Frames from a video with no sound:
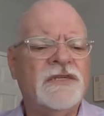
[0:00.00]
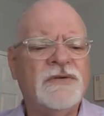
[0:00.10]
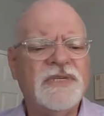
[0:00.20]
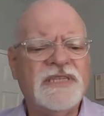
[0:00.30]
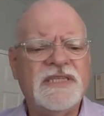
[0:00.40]

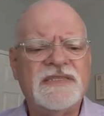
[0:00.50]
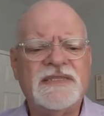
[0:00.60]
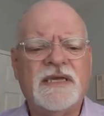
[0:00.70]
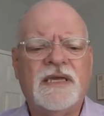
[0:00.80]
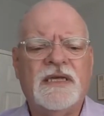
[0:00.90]
Knowing
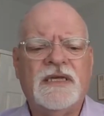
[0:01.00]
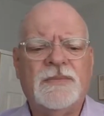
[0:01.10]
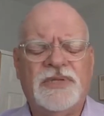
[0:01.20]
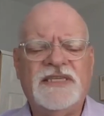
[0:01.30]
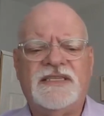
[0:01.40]
this,
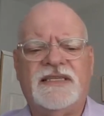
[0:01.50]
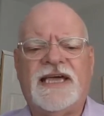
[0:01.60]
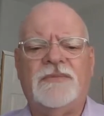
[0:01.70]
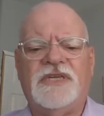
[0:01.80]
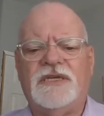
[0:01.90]
please
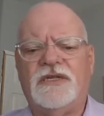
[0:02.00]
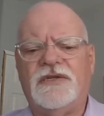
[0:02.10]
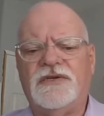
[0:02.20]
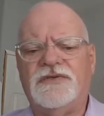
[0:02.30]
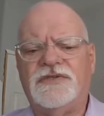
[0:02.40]
allow me to
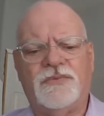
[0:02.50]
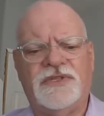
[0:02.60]
close